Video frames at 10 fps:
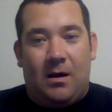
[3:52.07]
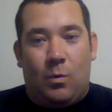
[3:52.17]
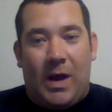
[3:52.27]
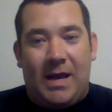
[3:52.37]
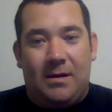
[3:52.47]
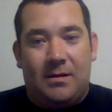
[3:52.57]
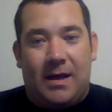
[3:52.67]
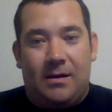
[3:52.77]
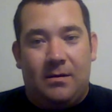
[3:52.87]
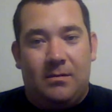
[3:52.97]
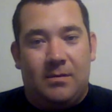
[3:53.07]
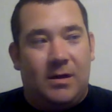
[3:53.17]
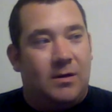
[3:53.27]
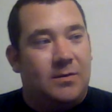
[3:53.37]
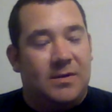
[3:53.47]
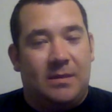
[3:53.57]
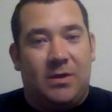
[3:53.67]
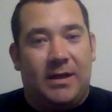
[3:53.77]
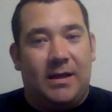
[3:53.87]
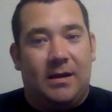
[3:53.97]
a weight that, to
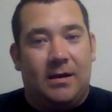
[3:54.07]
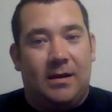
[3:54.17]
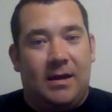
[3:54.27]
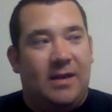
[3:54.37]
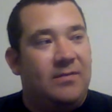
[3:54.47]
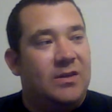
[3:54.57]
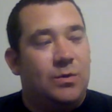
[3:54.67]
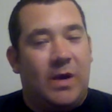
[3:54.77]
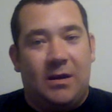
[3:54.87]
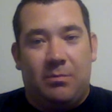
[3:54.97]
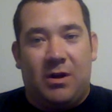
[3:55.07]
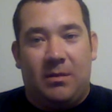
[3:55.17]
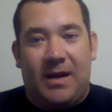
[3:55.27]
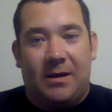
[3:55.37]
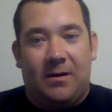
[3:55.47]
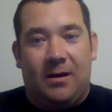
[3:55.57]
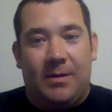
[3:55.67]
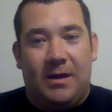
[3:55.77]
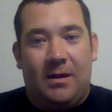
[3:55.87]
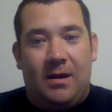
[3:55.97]
resemble like an NVG weight you put on the back of your
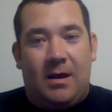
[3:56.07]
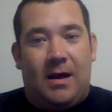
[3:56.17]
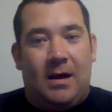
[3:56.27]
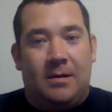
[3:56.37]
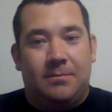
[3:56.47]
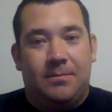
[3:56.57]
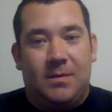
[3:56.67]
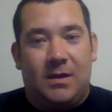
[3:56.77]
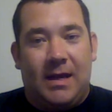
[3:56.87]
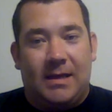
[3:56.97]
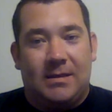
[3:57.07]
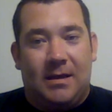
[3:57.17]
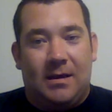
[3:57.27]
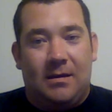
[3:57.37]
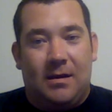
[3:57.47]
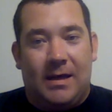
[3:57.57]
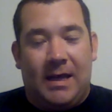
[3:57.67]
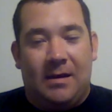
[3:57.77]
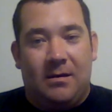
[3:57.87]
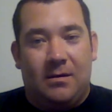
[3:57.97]
helmet. You got,
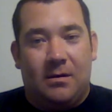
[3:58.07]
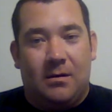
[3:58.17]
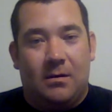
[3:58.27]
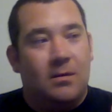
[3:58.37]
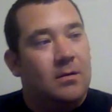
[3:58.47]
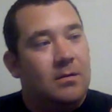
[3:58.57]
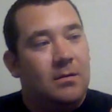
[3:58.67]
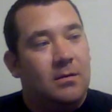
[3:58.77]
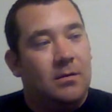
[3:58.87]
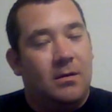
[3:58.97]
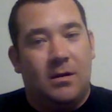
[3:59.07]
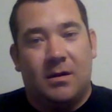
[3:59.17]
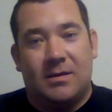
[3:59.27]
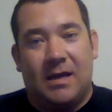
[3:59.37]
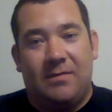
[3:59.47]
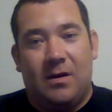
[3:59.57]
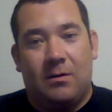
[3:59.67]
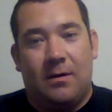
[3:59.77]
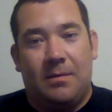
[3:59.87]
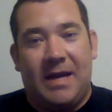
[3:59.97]
again, your hook side
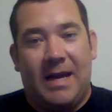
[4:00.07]
Velcro on the